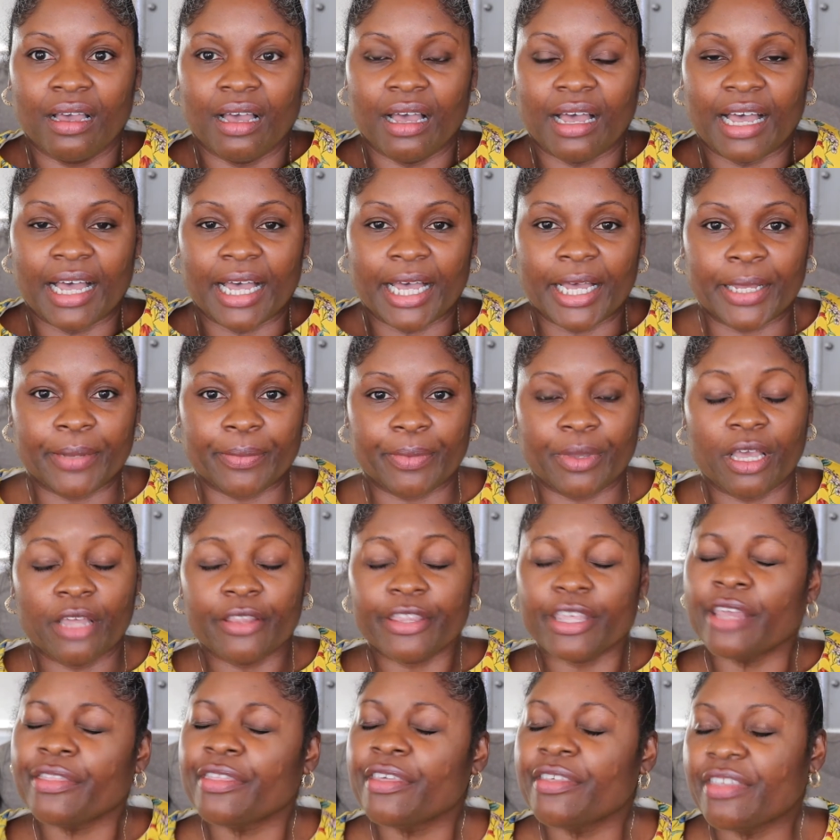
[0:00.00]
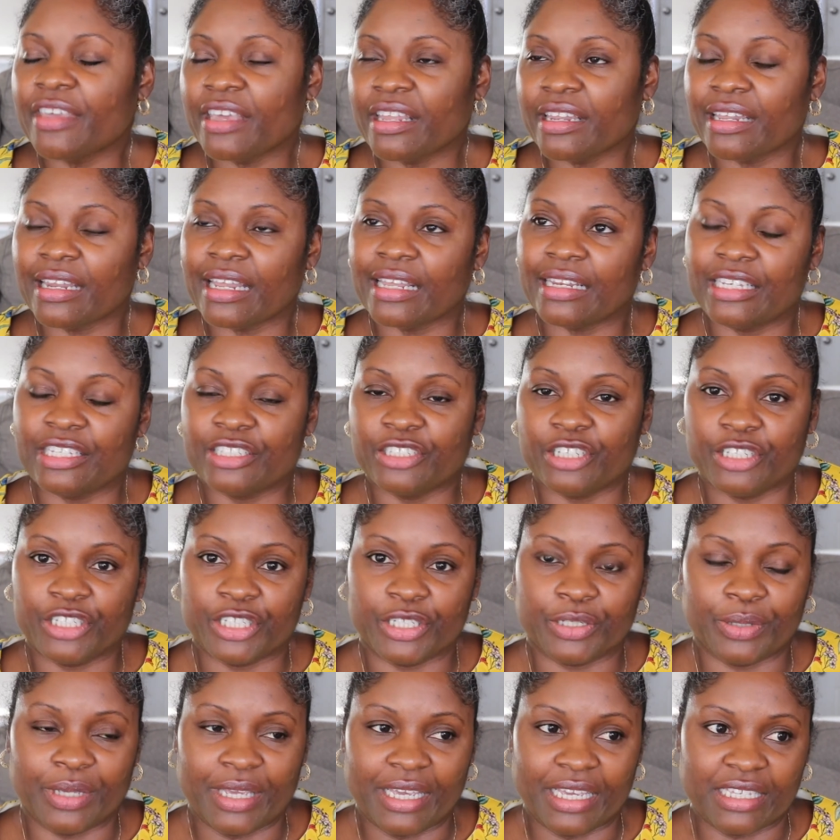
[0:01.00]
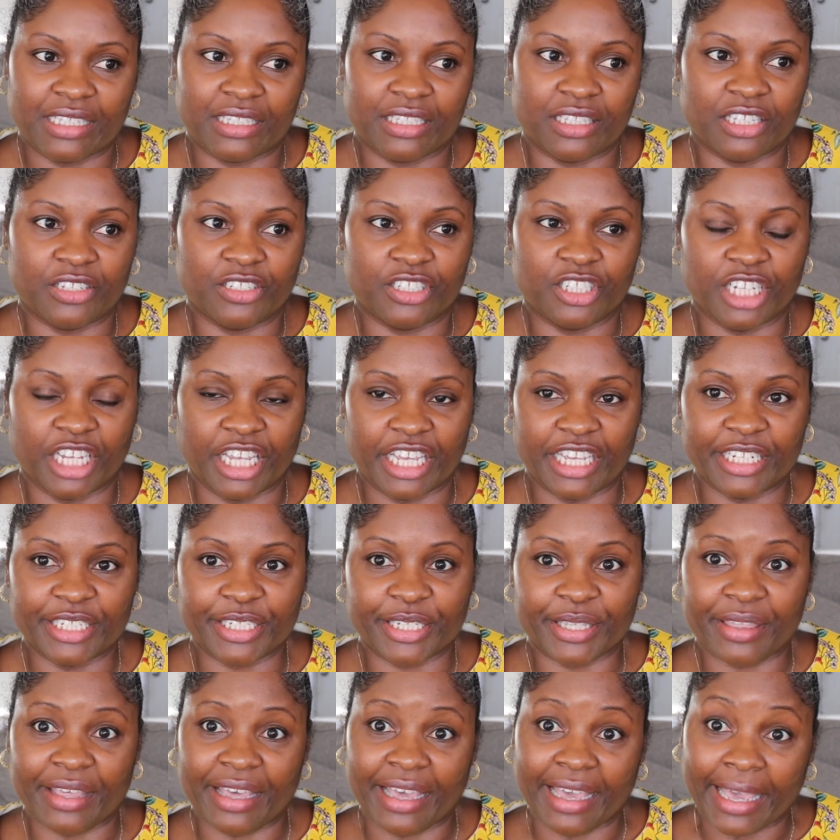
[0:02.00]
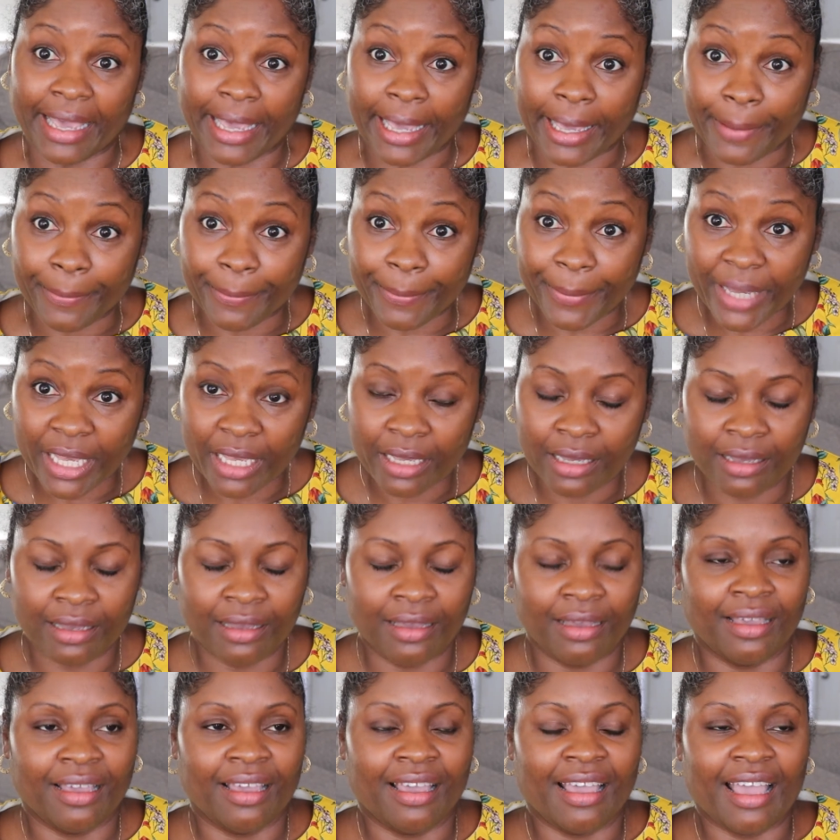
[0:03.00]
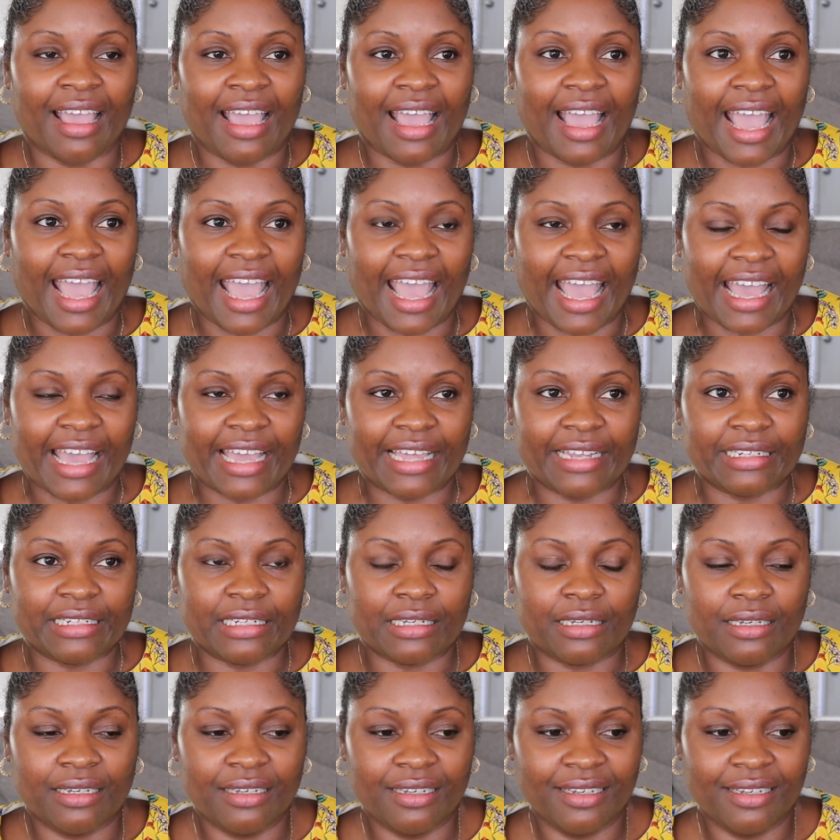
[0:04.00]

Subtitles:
The other thing that I need to do is to change the hem And